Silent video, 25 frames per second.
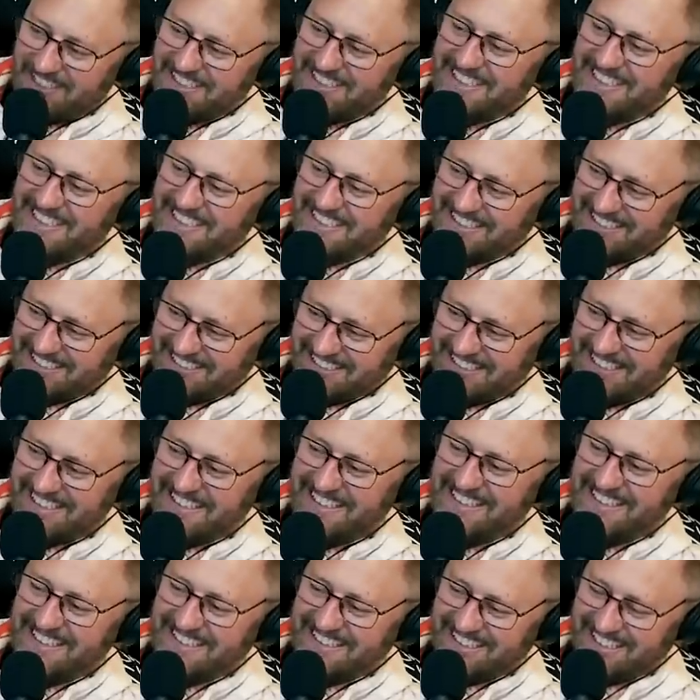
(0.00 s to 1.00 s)
It
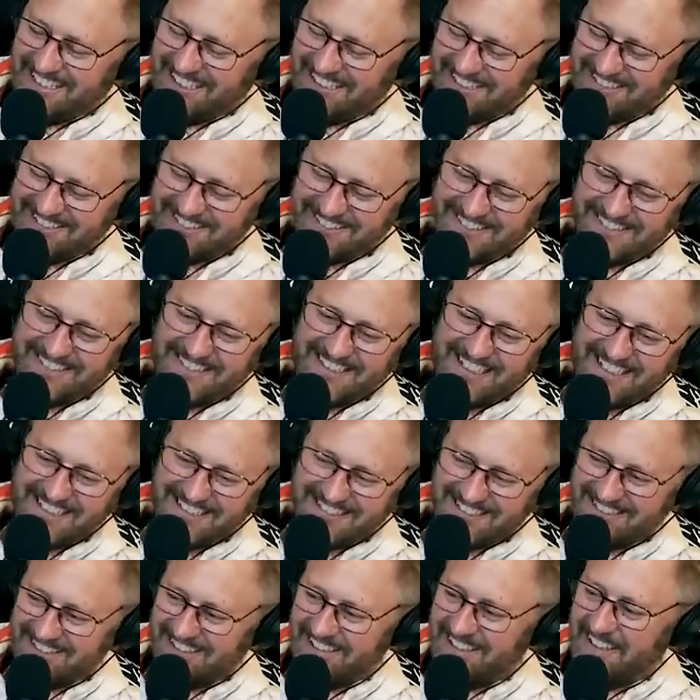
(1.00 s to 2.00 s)
matters. Yeah,
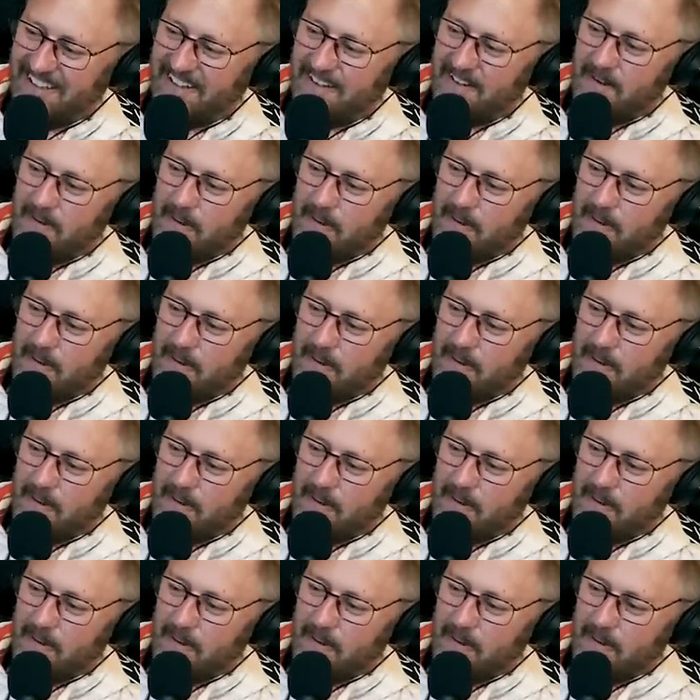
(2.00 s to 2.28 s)
yes. We should